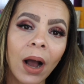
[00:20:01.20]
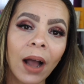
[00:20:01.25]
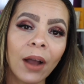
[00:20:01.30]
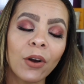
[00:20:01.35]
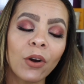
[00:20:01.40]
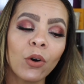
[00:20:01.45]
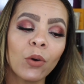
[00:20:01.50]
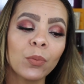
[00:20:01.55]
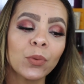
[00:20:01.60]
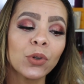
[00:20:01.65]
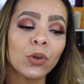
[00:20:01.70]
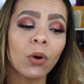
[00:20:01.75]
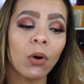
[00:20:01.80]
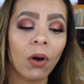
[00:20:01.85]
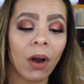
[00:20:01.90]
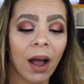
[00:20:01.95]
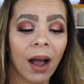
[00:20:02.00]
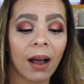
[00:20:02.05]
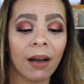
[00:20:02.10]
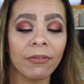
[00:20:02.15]
I hope you
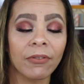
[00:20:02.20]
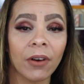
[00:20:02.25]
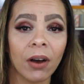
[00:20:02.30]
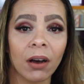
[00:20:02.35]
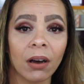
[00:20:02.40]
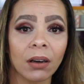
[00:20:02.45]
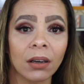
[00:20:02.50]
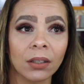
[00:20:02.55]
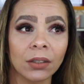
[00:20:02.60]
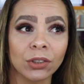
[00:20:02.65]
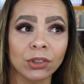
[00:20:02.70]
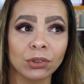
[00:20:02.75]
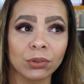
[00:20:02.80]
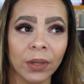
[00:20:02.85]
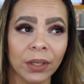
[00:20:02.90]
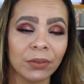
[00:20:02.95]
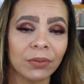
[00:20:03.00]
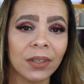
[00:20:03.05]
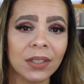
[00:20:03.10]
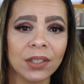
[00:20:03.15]
all have a
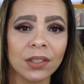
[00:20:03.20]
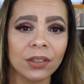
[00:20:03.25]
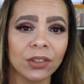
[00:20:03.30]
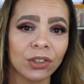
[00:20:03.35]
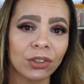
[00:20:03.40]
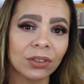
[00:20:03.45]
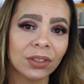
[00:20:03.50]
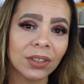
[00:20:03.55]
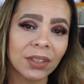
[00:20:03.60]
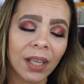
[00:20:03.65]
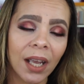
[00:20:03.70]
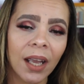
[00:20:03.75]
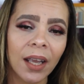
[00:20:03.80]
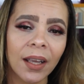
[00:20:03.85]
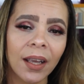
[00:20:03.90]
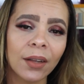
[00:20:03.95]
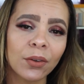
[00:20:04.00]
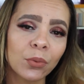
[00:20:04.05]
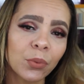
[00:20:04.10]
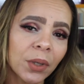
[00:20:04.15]
great rest of your
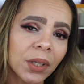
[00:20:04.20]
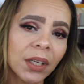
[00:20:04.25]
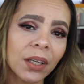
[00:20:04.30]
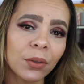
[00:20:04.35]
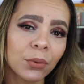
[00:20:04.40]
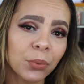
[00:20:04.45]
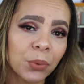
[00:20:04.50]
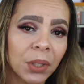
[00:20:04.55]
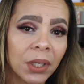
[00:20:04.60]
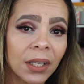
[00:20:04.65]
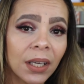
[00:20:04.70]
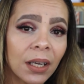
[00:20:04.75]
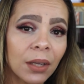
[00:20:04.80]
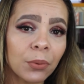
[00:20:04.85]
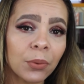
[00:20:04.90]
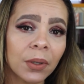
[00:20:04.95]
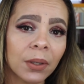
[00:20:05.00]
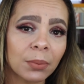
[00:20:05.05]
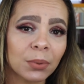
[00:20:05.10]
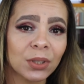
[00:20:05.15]
day and week and
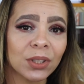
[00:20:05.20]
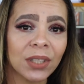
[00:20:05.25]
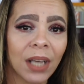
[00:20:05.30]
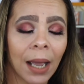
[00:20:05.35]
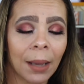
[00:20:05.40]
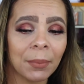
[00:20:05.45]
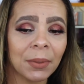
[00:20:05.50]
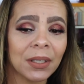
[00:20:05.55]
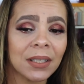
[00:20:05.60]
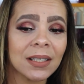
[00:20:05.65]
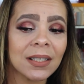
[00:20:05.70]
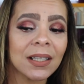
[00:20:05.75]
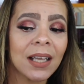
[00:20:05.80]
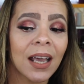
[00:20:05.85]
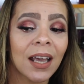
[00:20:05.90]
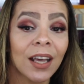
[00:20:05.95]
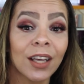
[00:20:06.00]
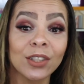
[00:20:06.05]
weekend, whatever time it is.